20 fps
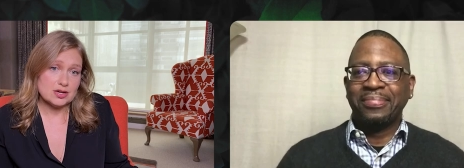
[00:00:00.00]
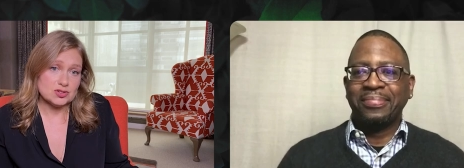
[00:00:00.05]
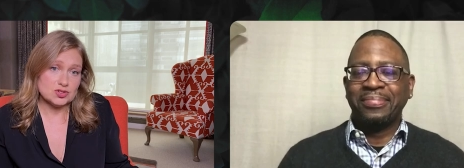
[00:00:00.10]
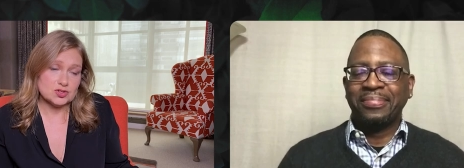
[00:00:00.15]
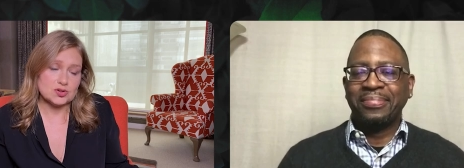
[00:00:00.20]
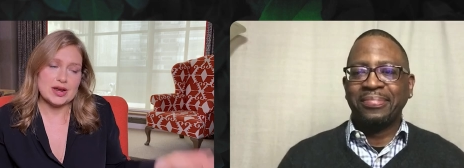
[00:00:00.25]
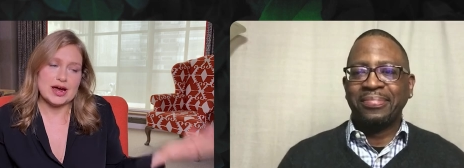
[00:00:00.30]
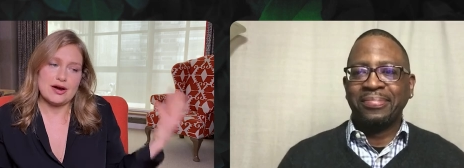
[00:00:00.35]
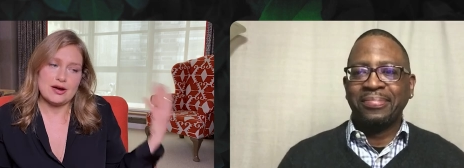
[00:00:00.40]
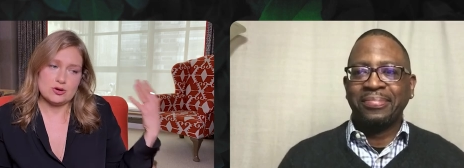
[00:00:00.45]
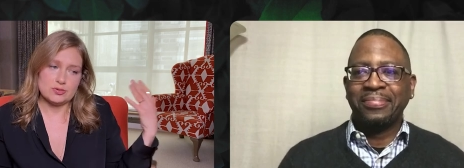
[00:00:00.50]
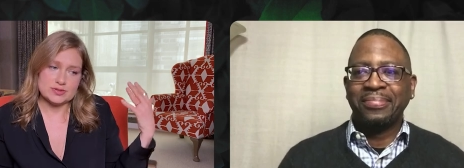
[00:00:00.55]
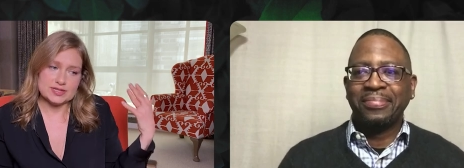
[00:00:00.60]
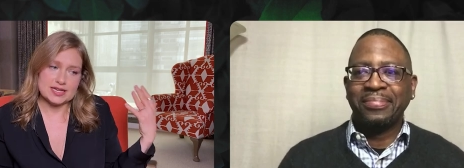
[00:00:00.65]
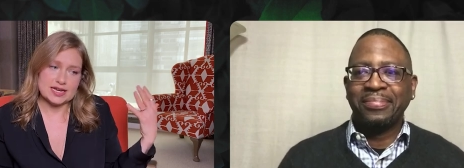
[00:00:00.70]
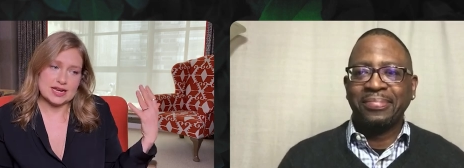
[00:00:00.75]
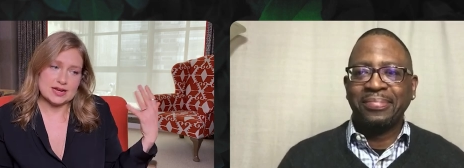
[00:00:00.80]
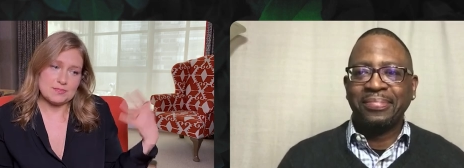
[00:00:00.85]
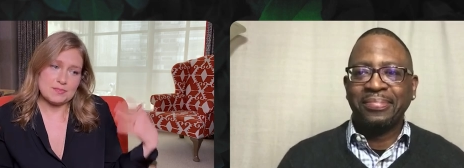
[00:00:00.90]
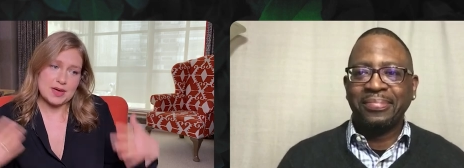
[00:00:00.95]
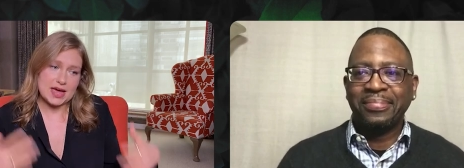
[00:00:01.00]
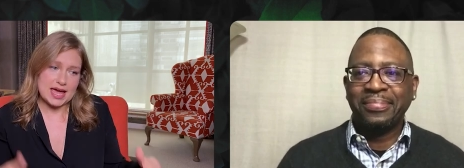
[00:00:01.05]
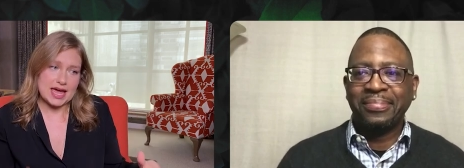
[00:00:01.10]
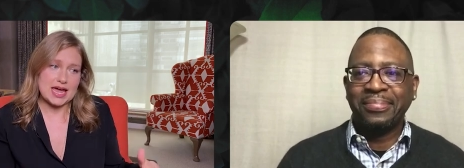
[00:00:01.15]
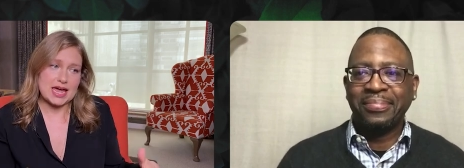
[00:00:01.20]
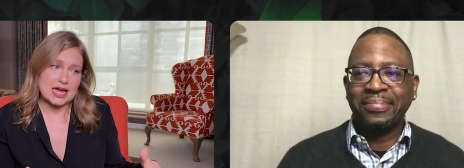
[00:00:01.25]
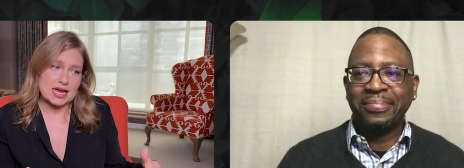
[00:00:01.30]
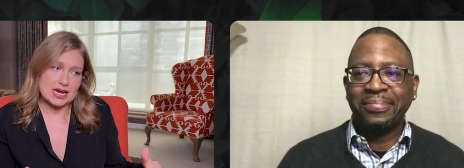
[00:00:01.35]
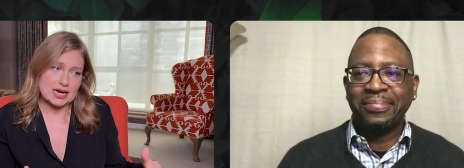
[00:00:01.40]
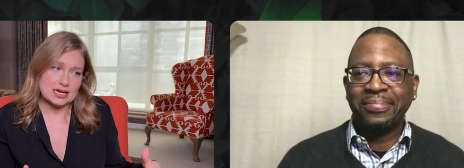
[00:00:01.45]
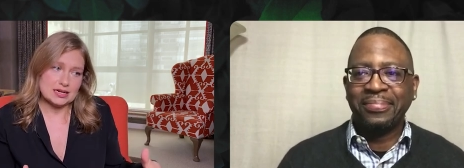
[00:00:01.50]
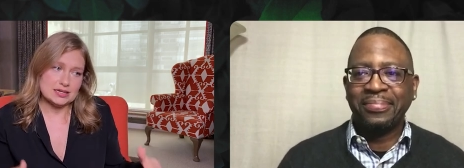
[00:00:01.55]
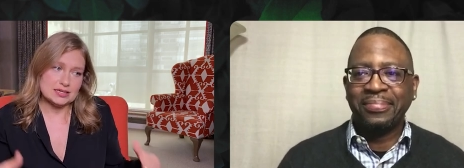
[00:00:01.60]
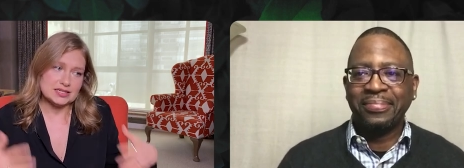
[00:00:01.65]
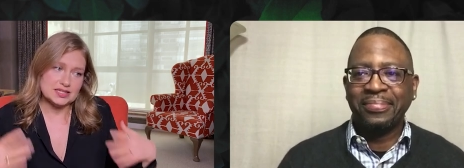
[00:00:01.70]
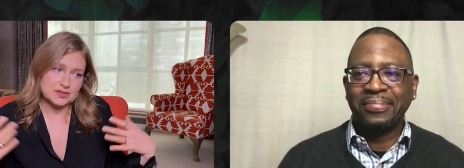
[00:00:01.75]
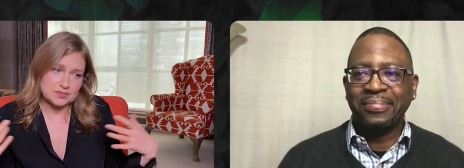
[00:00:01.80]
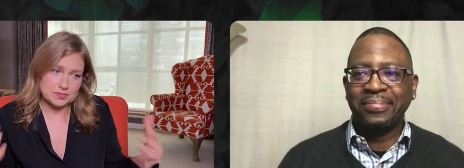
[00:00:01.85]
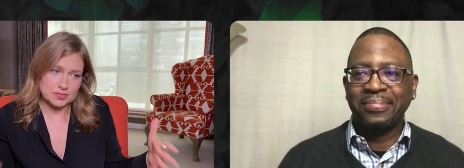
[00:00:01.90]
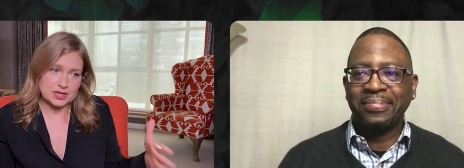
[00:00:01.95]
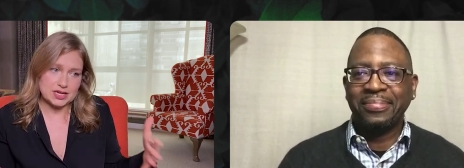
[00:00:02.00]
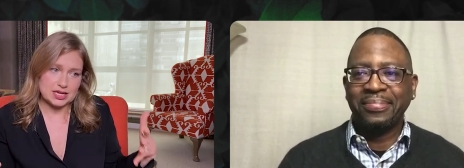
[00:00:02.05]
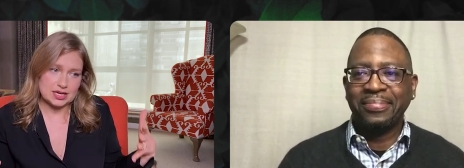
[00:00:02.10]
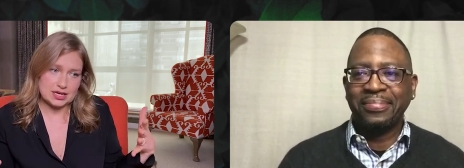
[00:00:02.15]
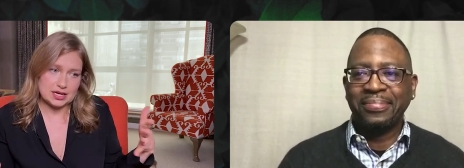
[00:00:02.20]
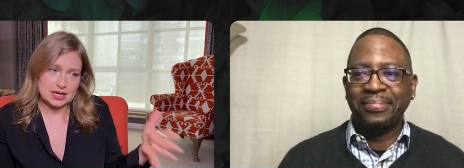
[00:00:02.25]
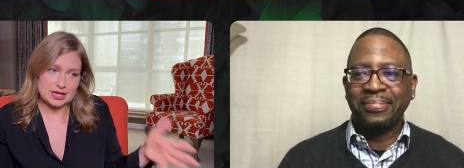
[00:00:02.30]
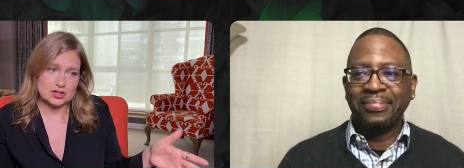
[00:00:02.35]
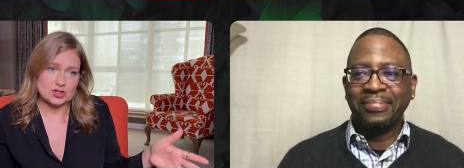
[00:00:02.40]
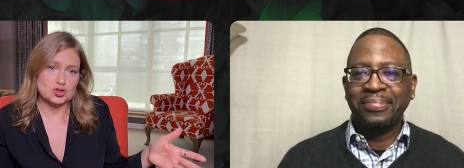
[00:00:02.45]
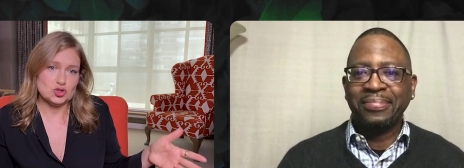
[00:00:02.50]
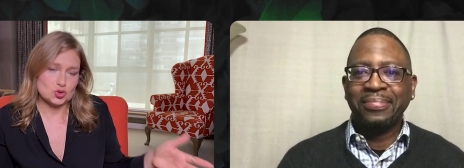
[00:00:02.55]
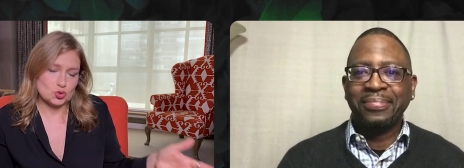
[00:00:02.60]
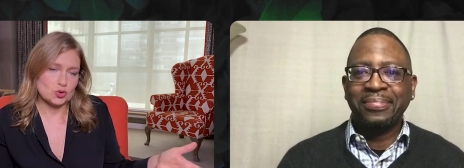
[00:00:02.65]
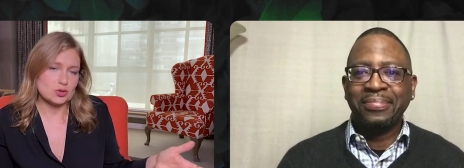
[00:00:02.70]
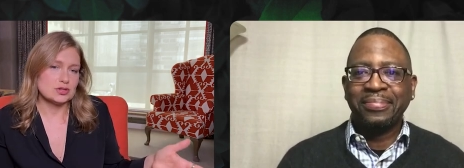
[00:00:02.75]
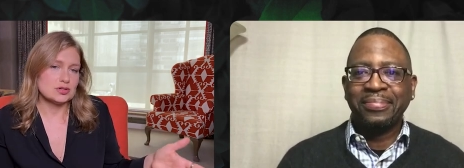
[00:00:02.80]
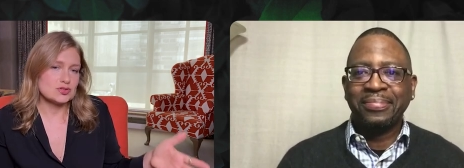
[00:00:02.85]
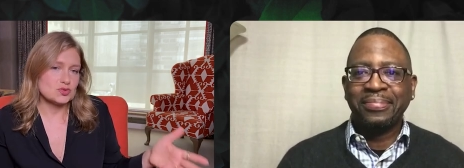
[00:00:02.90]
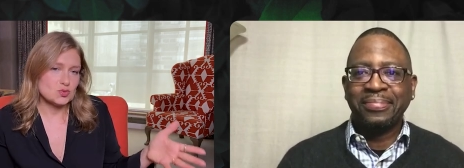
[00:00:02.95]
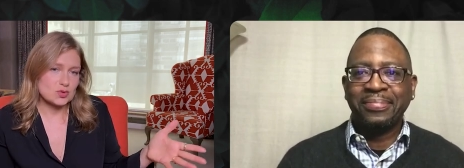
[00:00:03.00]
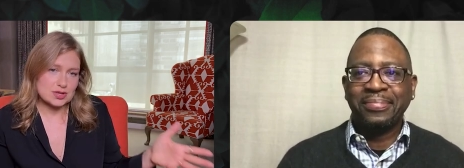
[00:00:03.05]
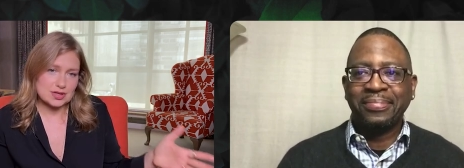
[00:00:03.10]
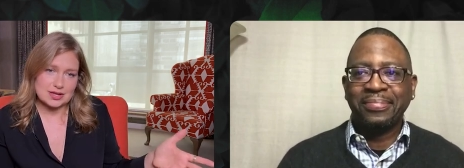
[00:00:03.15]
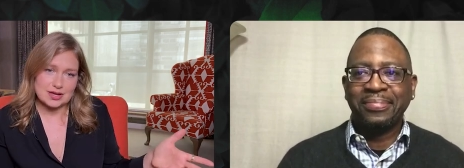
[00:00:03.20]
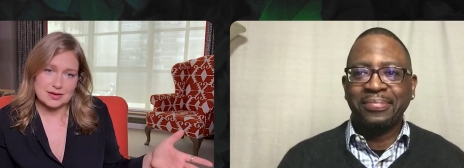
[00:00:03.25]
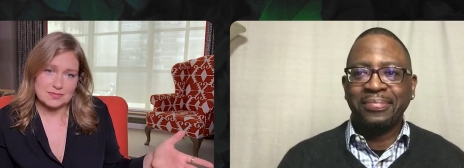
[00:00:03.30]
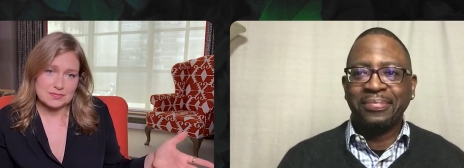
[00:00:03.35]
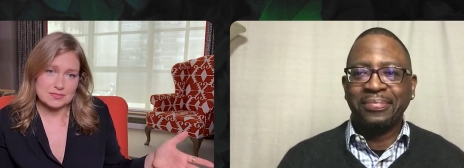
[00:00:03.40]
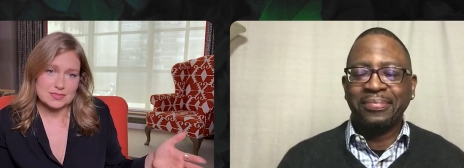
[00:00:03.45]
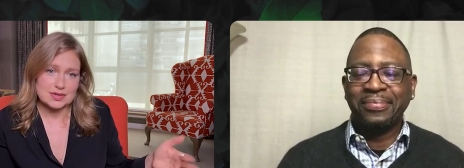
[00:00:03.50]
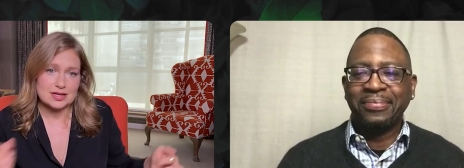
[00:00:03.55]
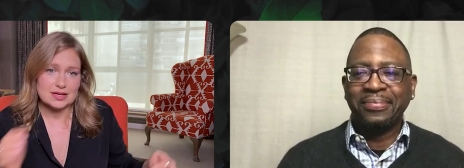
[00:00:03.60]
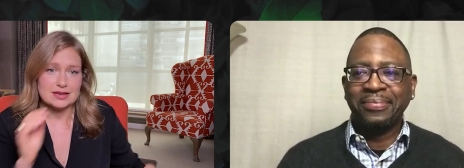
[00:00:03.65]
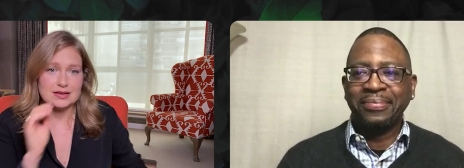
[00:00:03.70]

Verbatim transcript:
Speaker 1: So now I was getting paid to be indoors with them.